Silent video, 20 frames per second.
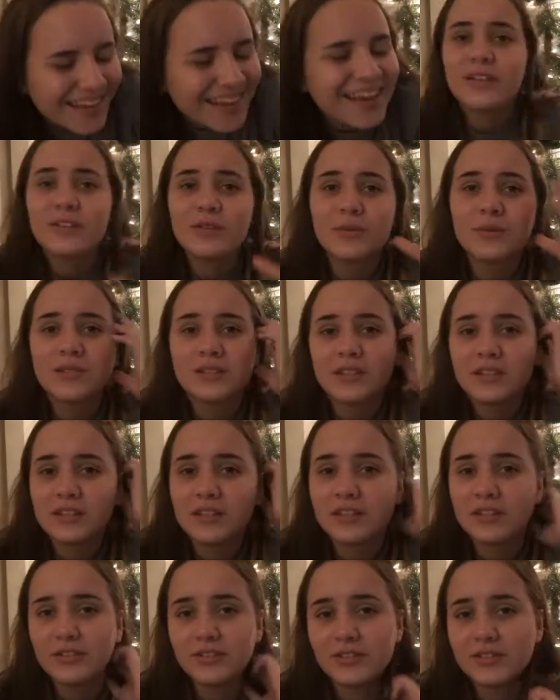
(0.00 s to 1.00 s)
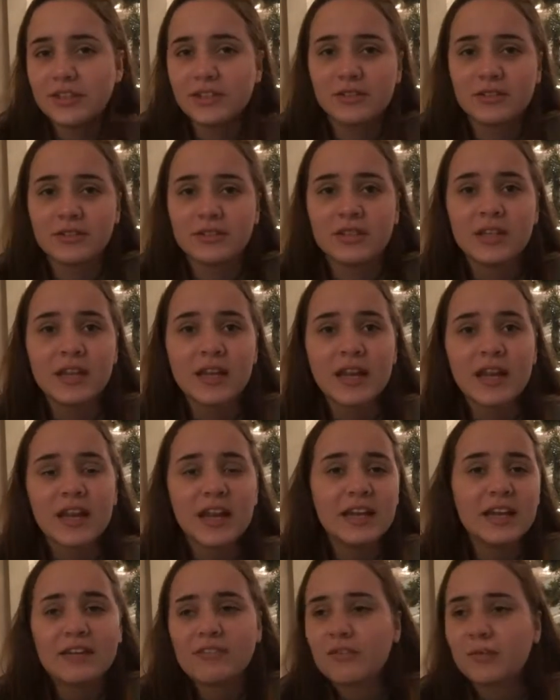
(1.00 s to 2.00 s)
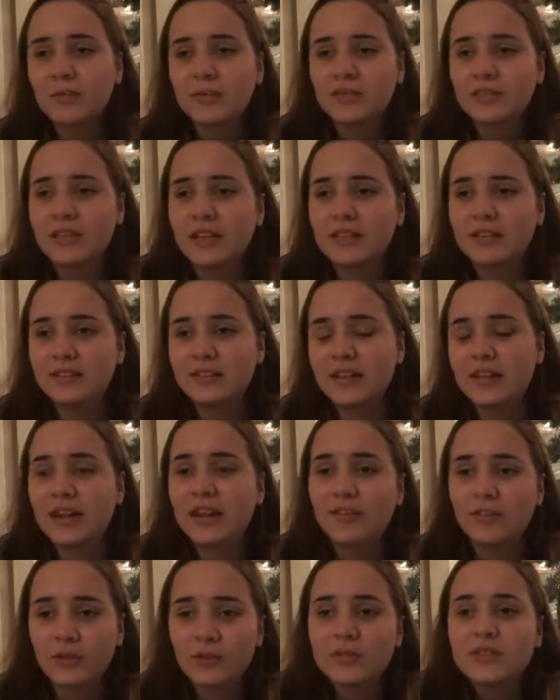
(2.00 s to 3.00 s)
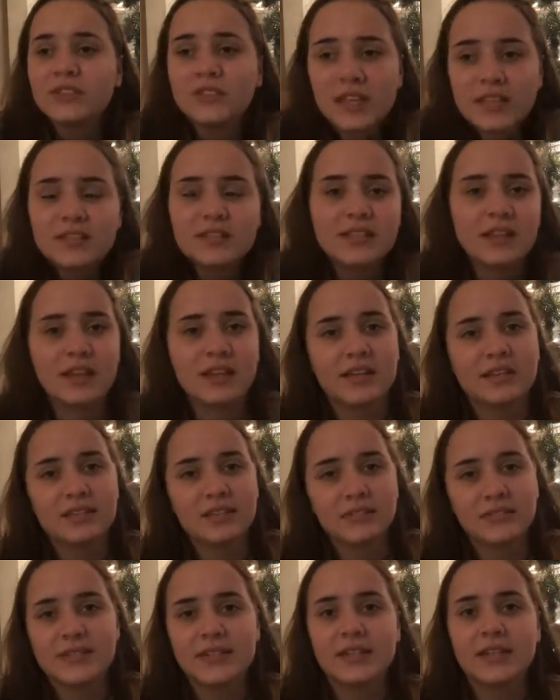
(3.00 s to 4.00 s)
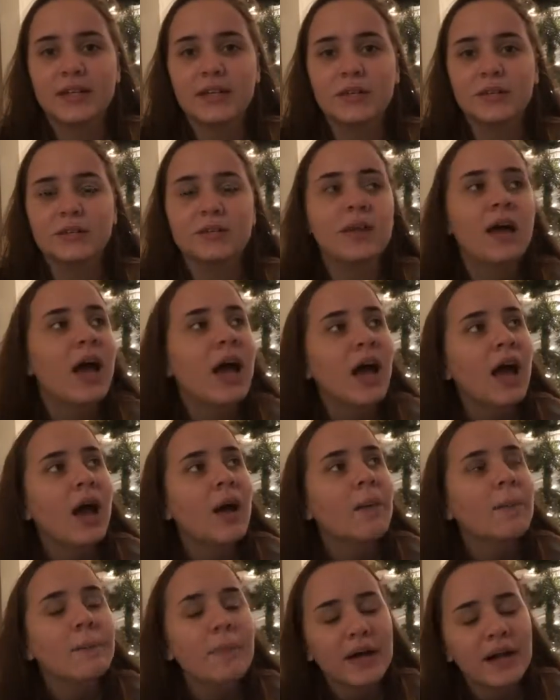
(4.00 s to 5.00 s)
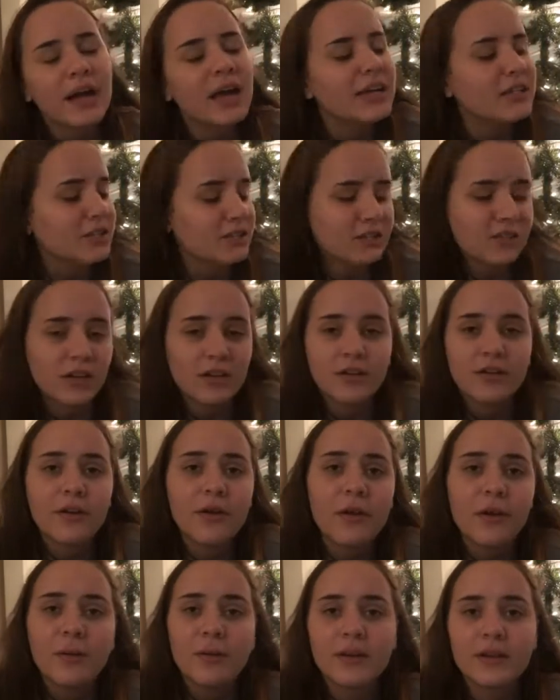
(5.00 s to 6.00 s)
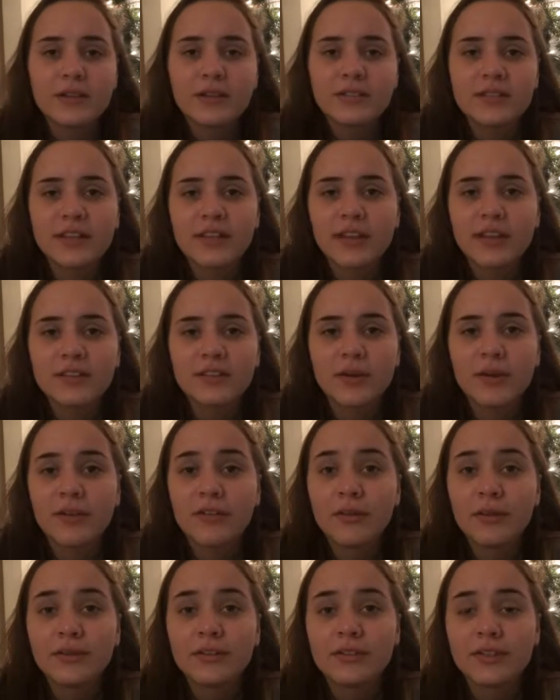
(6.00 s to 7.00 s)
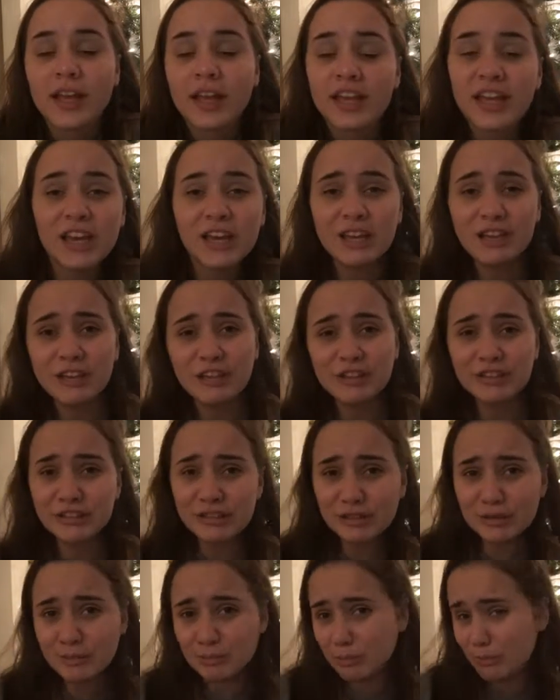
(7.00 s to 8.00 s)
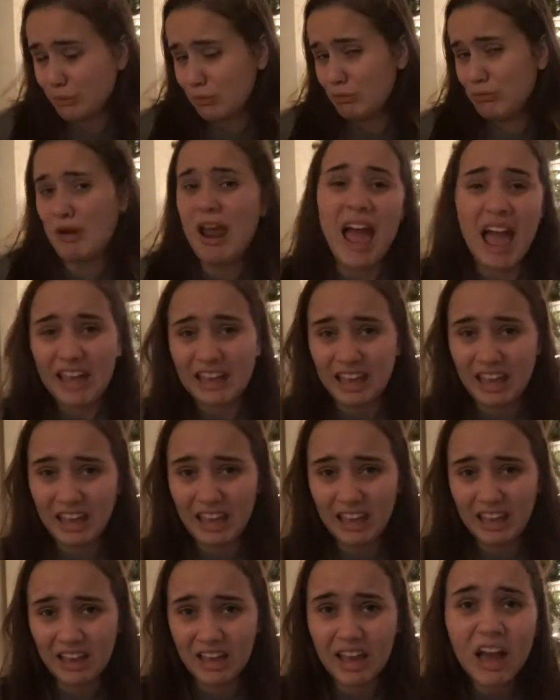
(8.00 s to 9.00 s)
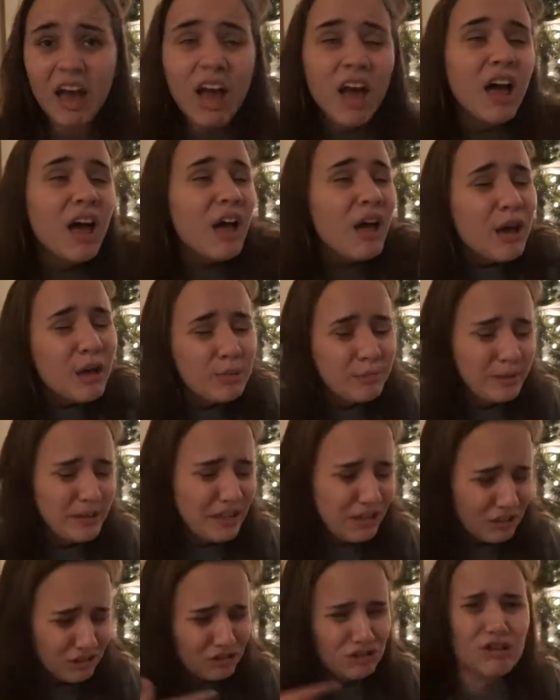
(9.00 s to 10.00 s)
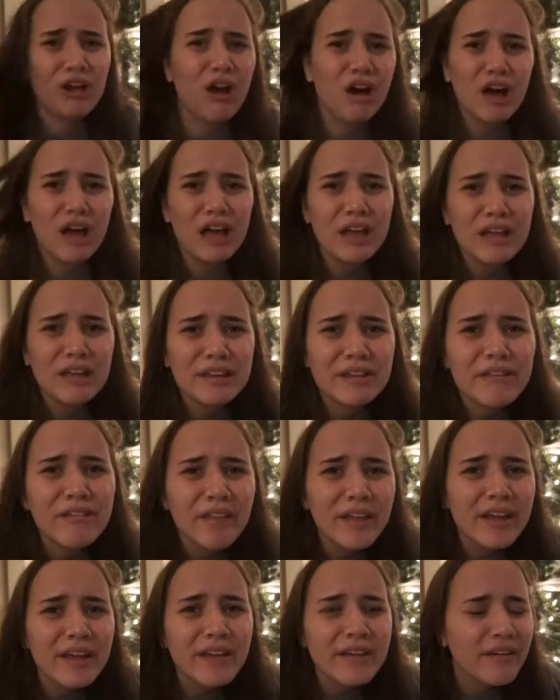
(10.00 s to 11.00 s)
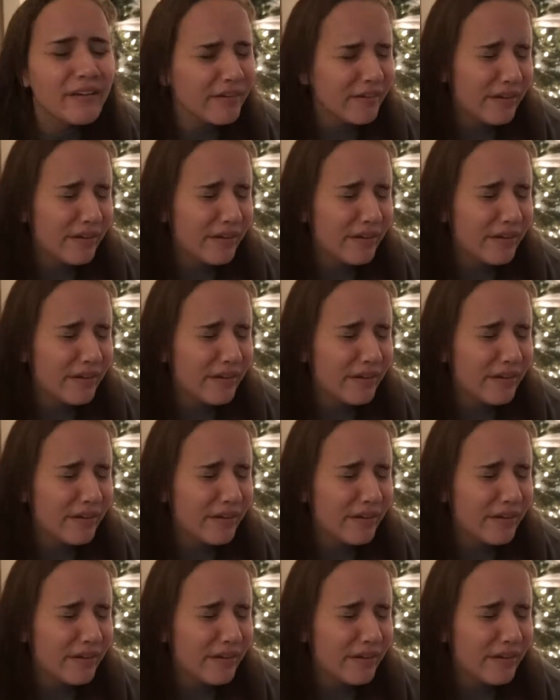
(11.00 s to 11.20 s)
everyone says that in their videos, and everyone says that in their videos, but I don't know, I wanted to say that so everyone's like, you're just bragging, oh my god, like,